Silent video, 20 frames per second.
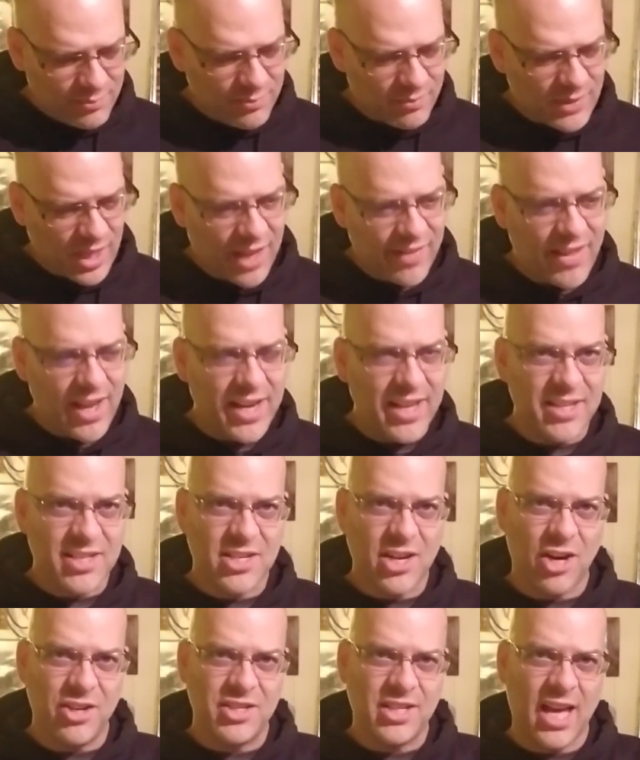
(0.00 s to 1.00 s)
and then he
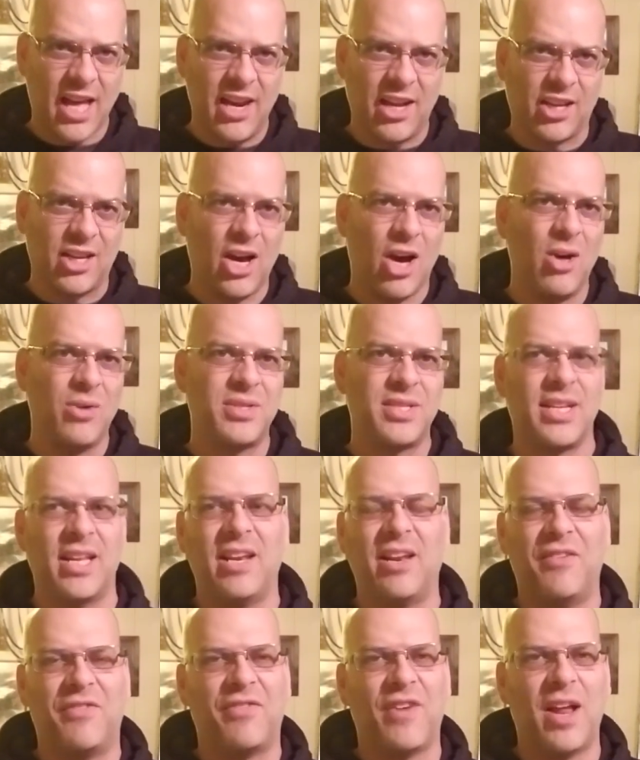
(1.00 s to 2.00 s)
starts kind of coasting
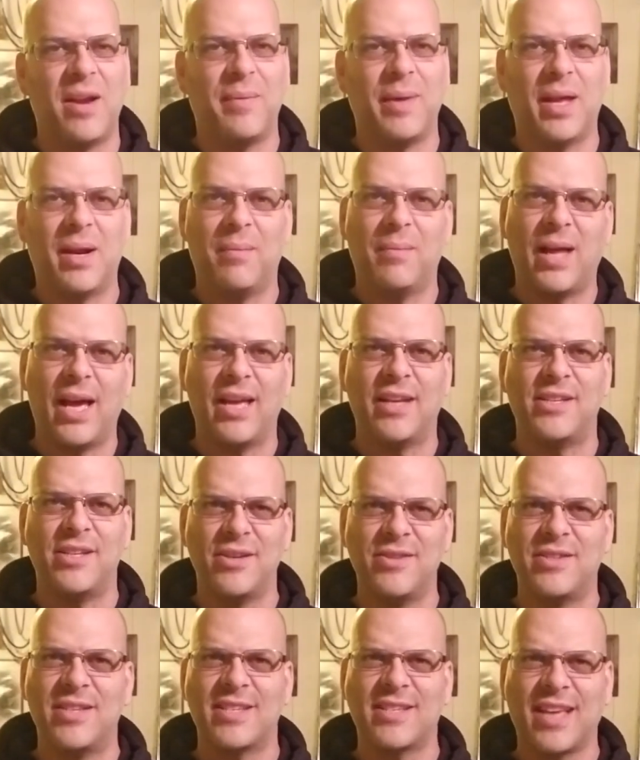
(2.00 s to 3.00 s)
in front of me, and I'm like, dude,
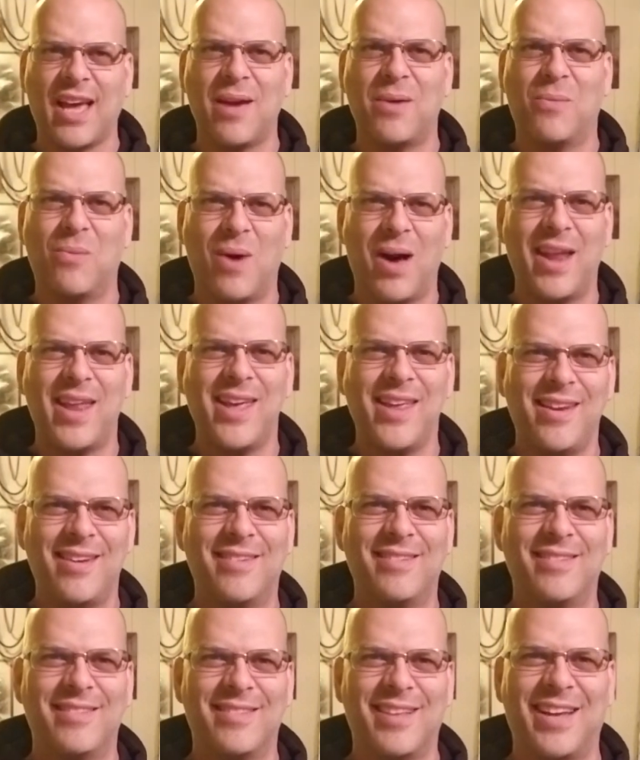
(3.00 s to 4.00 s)
does this guy want it?
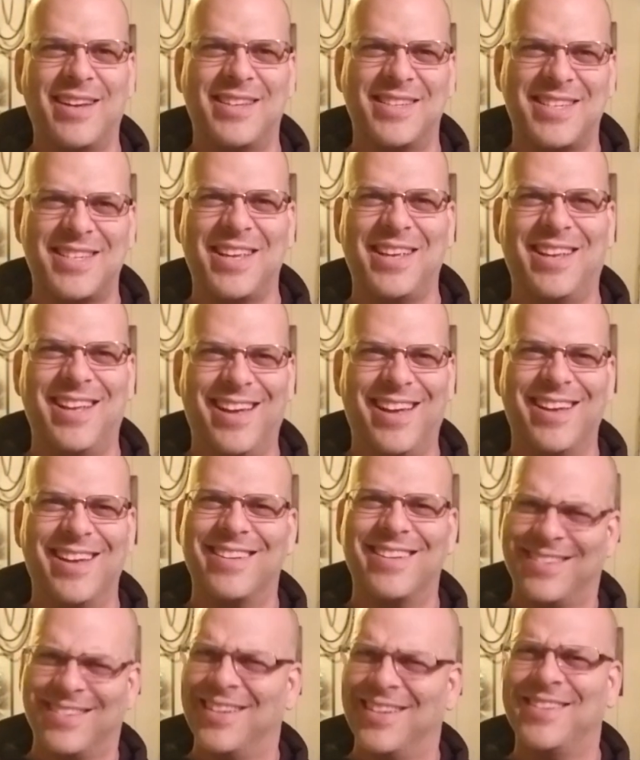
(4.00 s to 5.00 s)
Like, does he?
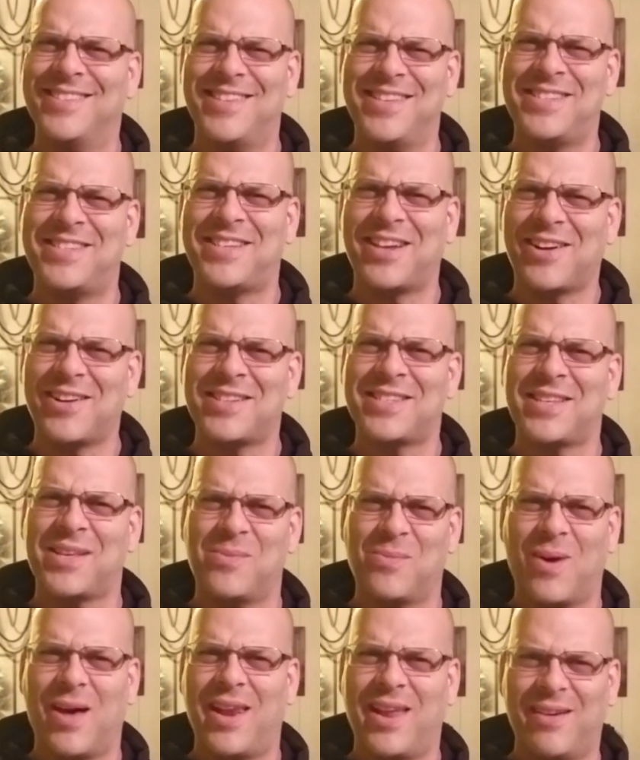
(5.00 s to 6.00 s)
does he seriously
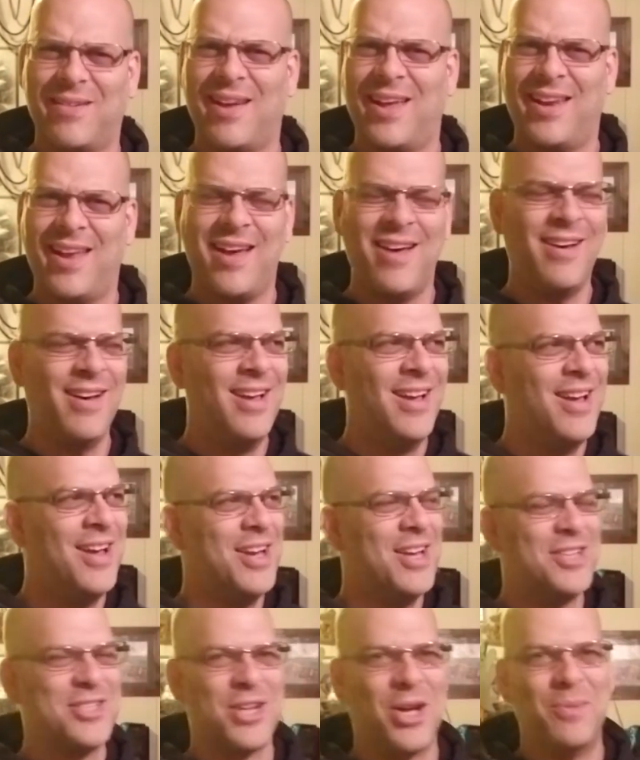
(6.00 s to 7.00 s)
want it right now?
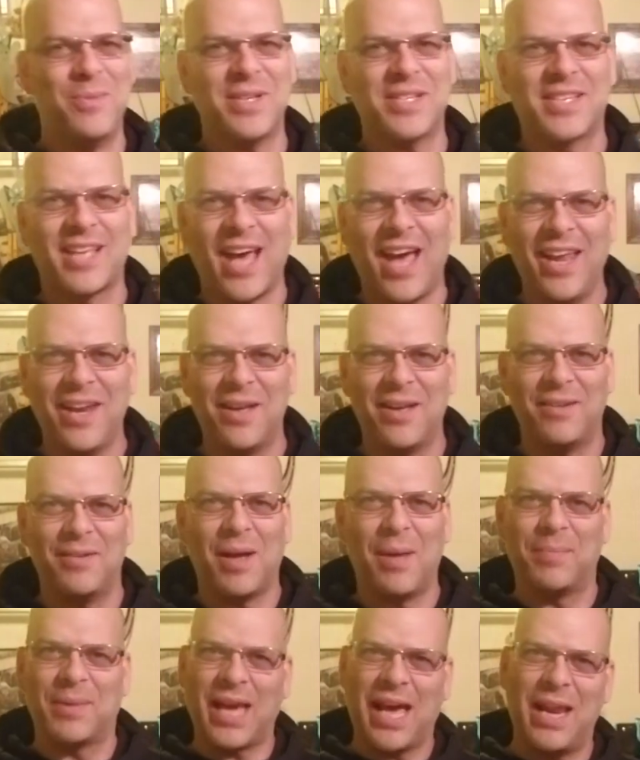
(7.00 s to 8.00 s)
So I'm just kind of
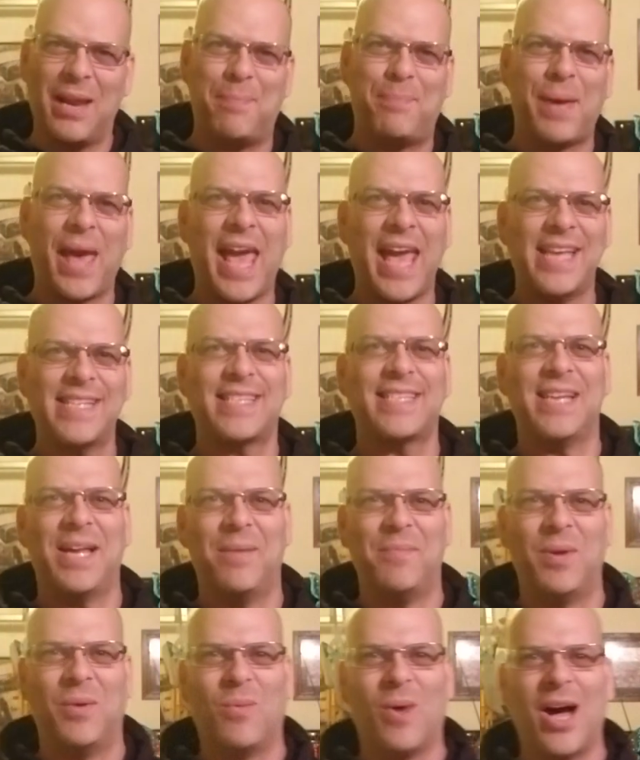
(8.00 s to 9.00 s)
I'm kind of pacing
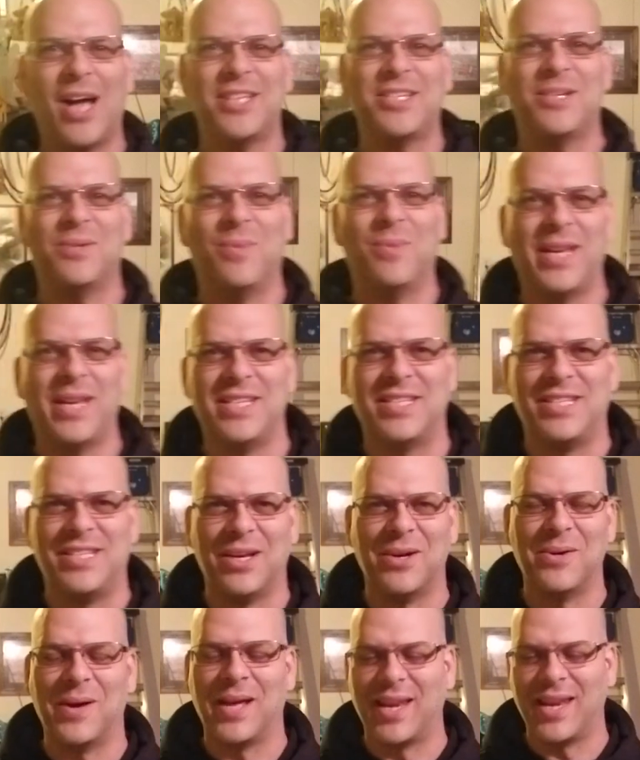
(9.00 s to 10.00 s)
him and watching what he's
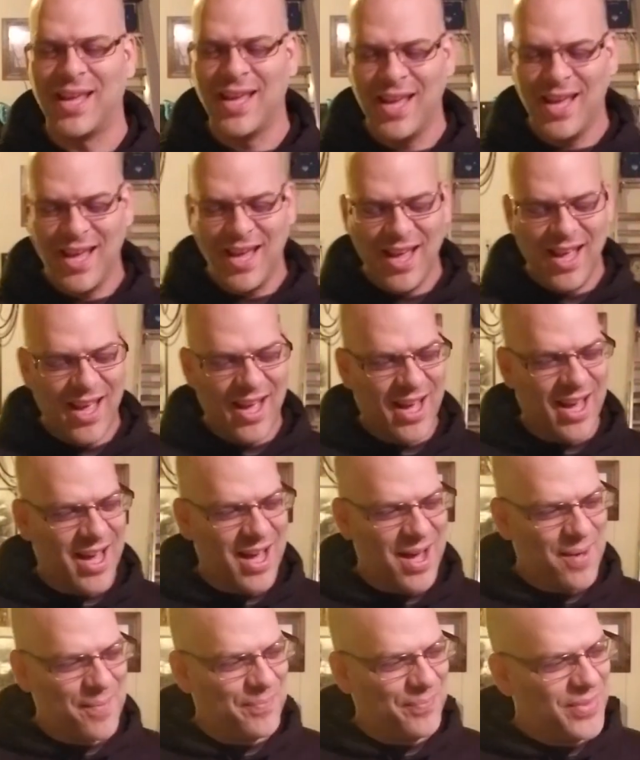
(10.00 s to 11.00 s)
doing.
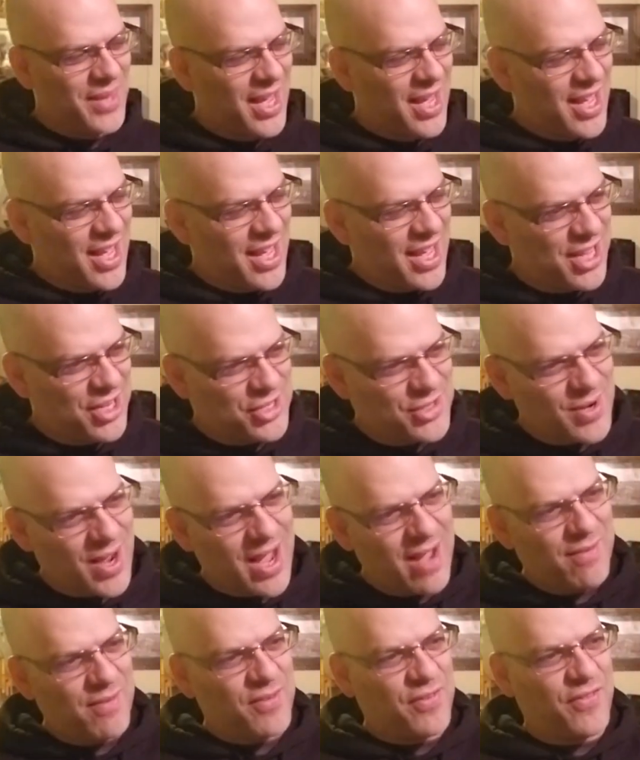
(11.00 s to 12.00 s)
Um, he drives